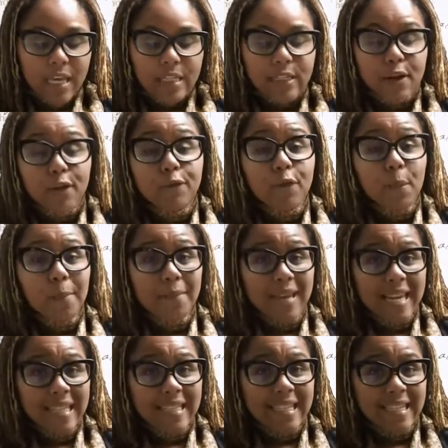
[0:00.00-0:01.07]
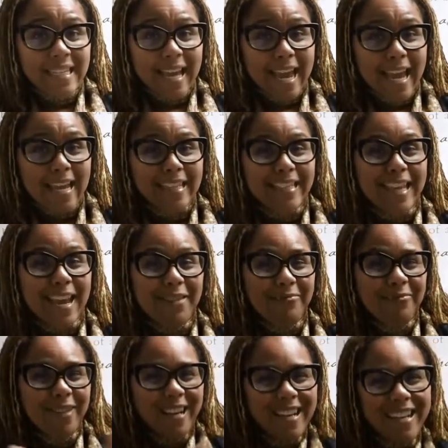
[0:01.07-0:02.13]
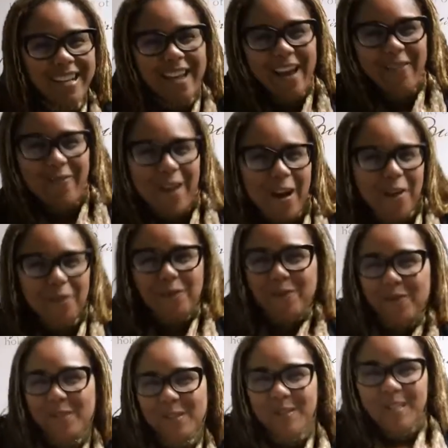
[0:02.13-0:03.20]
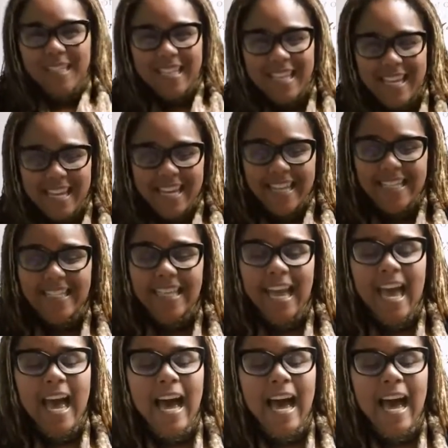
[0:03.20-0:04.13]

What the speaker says: So for me today, day one of our juice cleanse,